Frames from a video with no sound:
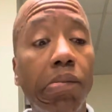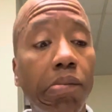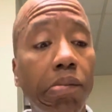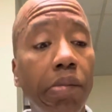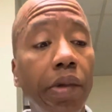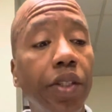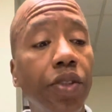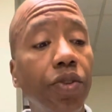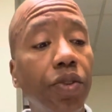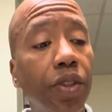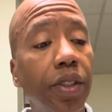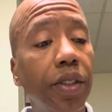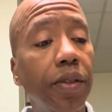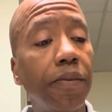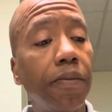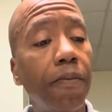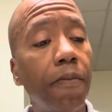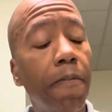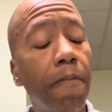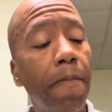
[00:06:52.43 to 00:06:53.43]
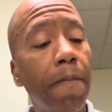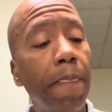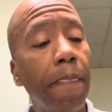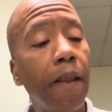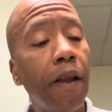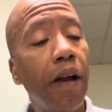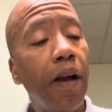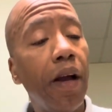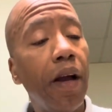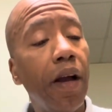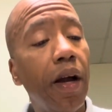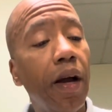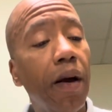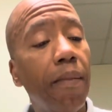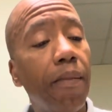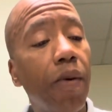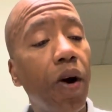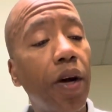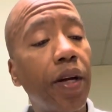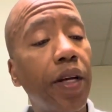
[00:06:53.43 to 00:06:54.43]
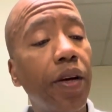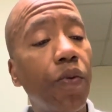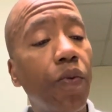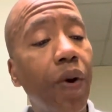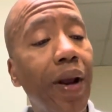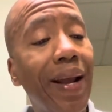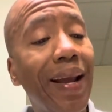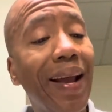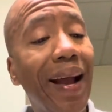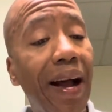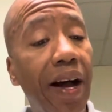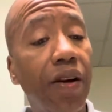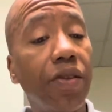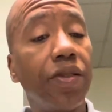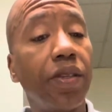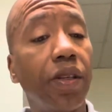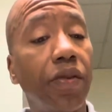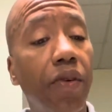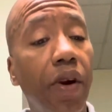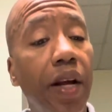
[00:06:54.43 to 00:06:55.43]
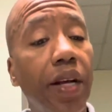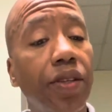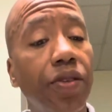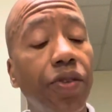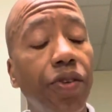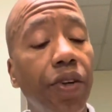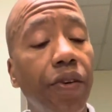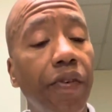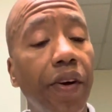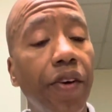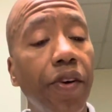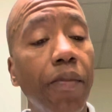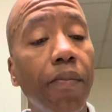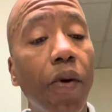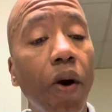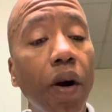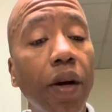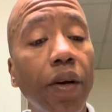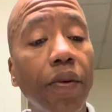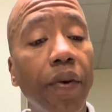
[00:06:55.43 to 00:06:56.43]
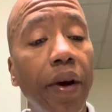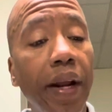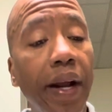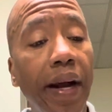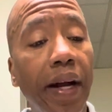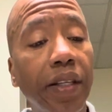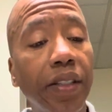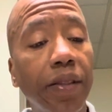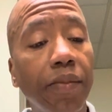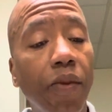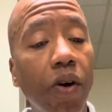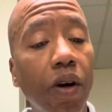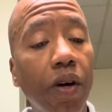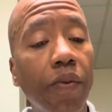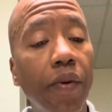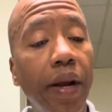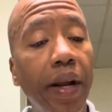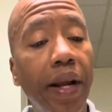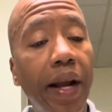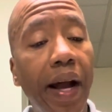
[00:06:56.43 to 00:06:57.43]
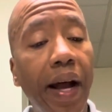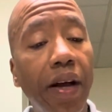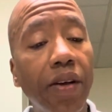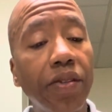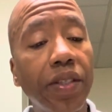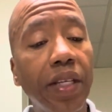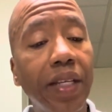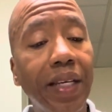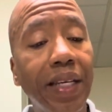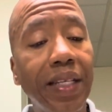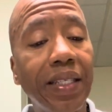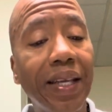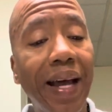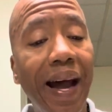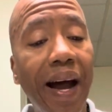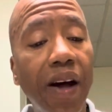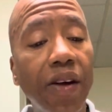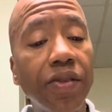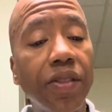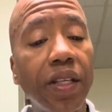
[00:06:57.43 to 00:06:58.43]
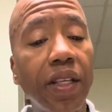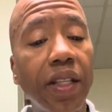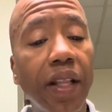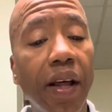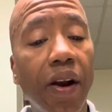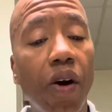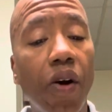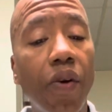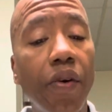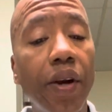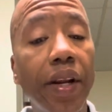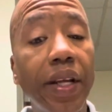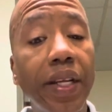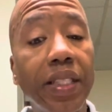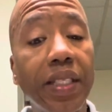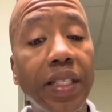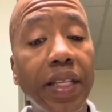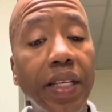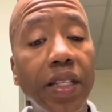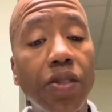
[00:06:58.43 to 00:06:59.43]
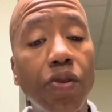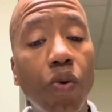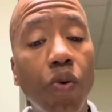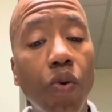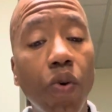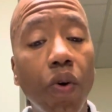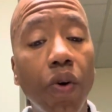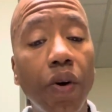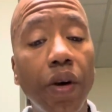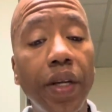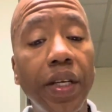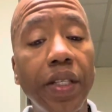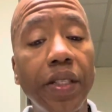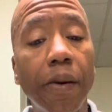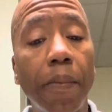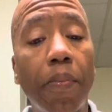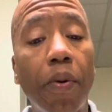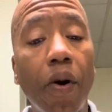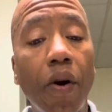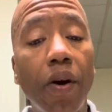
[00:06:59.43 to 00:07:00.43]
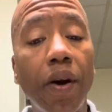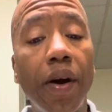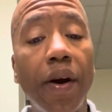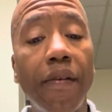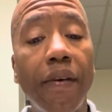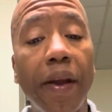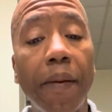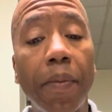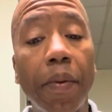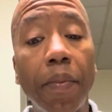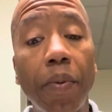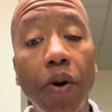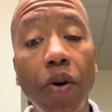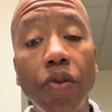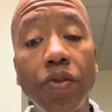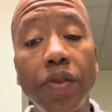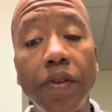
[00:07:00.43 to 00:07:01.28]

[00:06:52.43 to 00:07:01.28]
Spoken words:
Interesting. Market rate housing, right? So you've got your market rate housing. Market rate housing is housing that already exists or is a part of a proposed